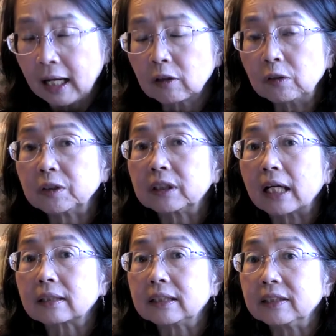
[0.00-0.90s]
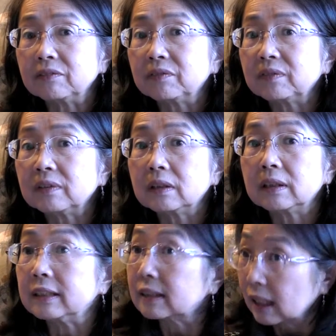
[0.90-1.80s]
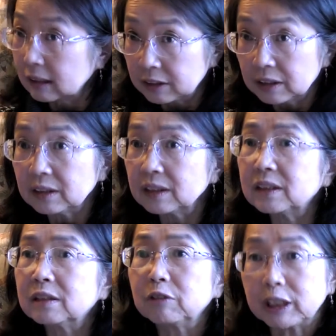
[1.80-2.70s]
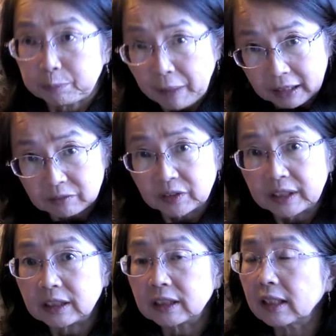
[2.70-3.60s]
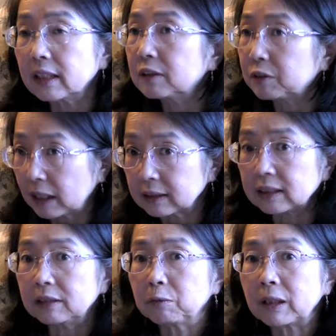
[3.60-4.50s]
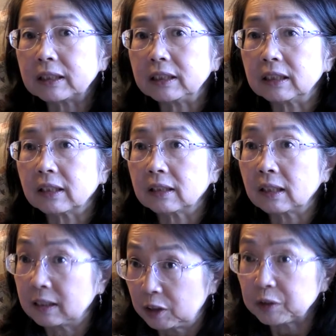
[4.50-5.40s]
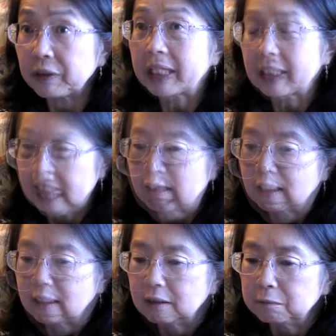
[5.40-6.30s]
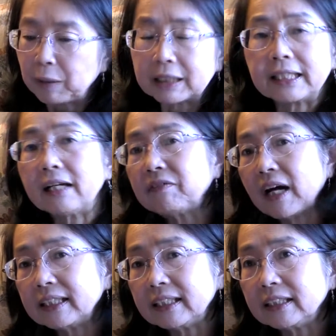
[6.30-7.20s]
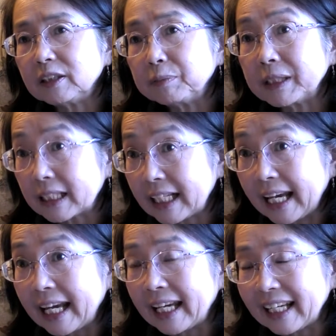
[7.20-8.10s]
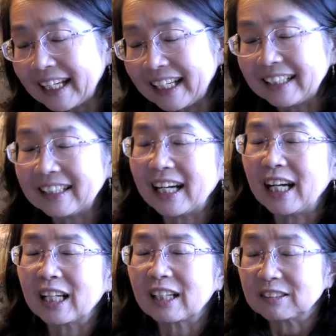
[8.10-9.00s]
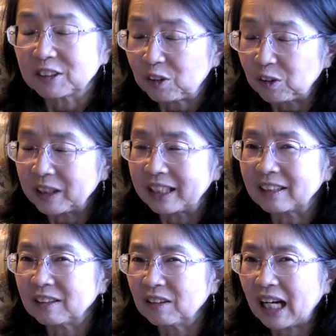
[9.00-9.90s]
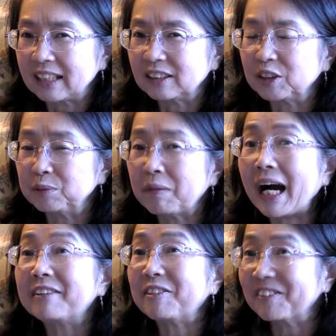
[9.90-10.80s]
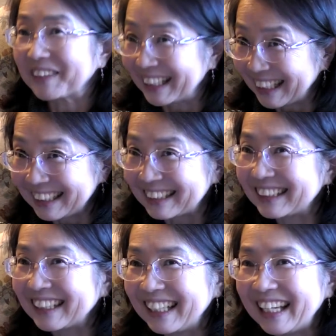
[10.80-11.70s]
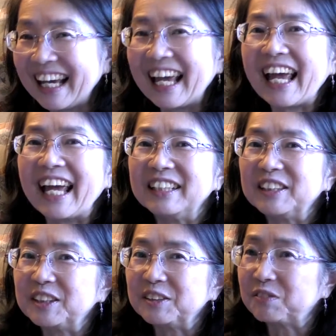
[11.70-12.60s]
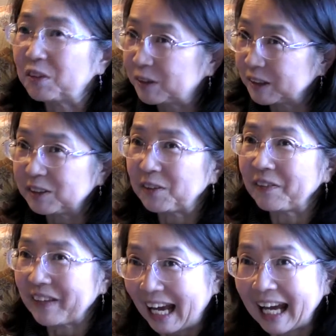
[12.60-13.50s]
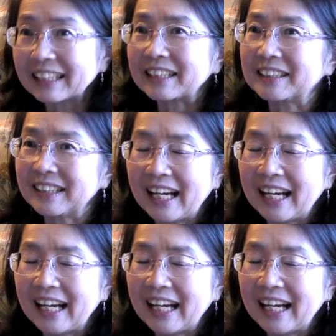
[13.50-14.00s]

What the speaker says: constructive discussions, respect for each other, trusting what each other are doing. Myself, I needed to be clear in God's calling as to my role in it and to focus on that